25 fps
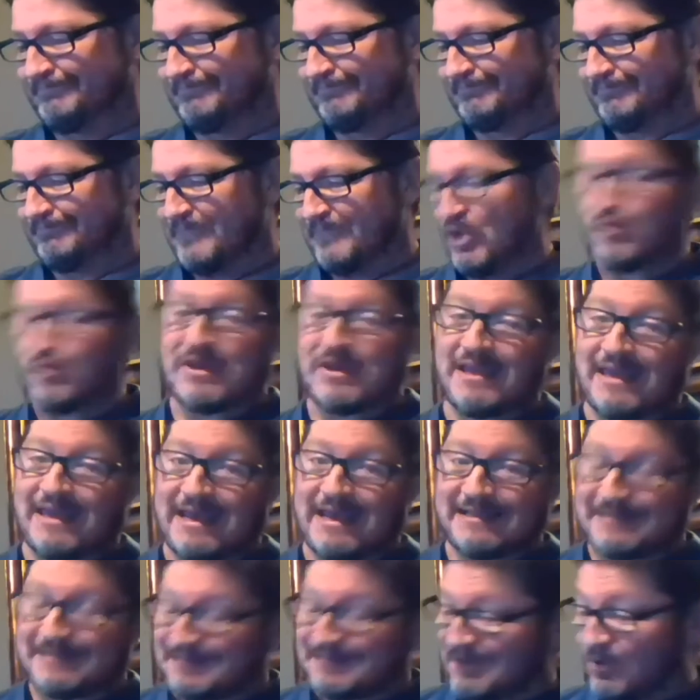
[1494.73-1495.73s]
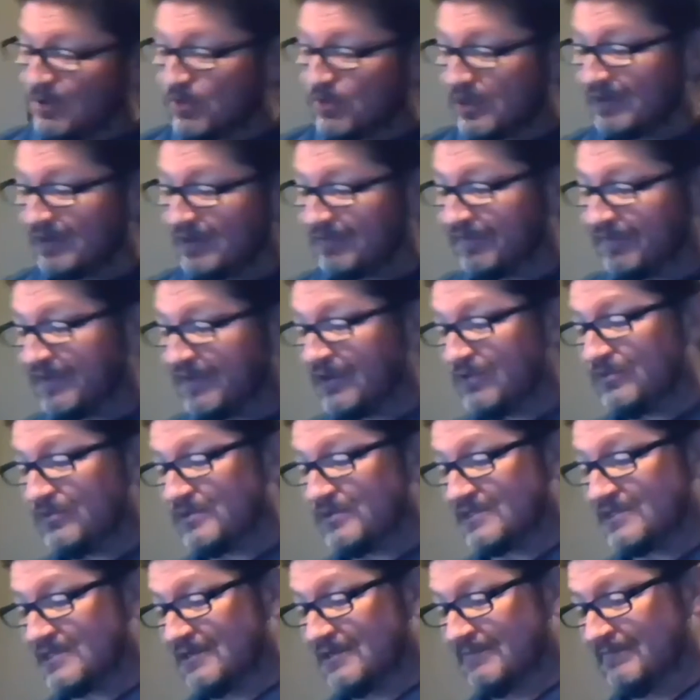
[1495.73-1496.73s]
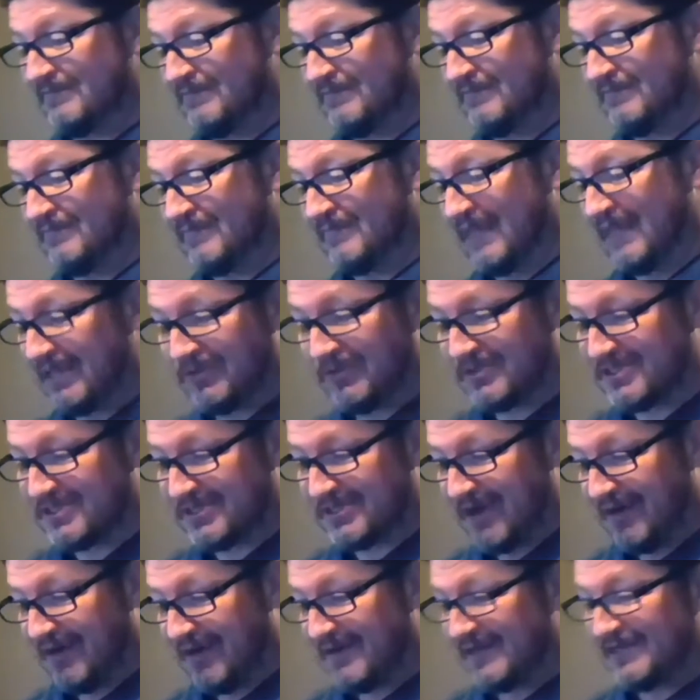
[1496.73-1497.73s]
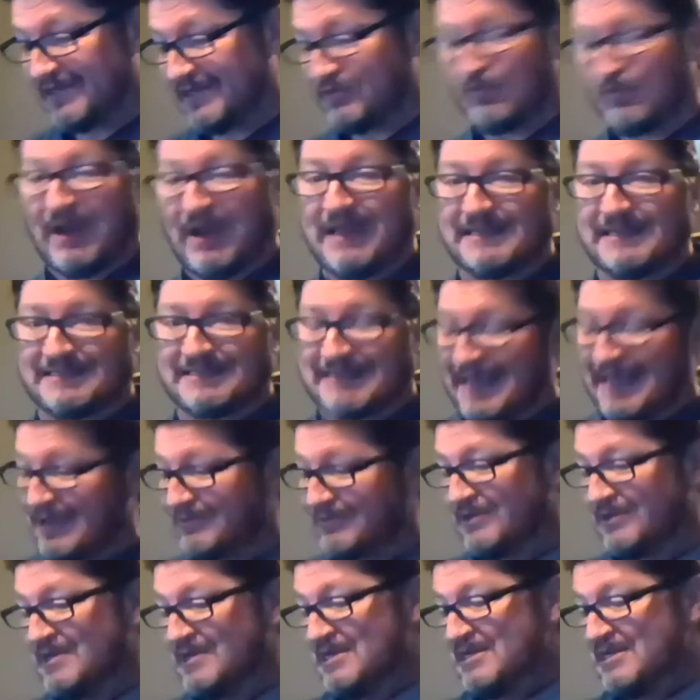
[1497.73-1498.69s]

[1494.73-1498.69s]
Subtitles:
You can get so confused that you'll start into race down